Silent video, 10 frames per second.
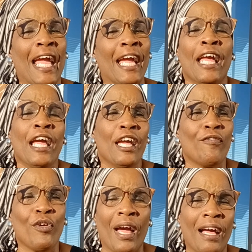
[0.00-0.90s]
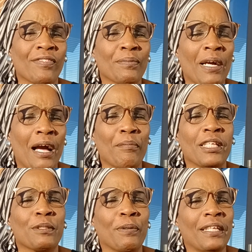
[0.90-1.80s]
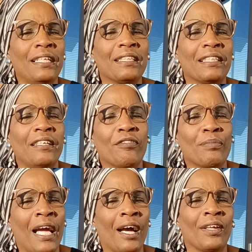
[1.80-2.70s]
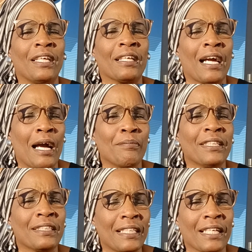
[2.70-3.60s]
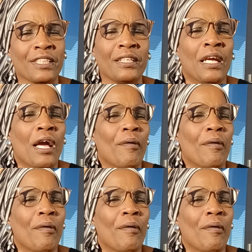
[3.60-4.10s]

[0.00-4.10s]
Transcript: and if you have some comments, please leave them down in the comments section,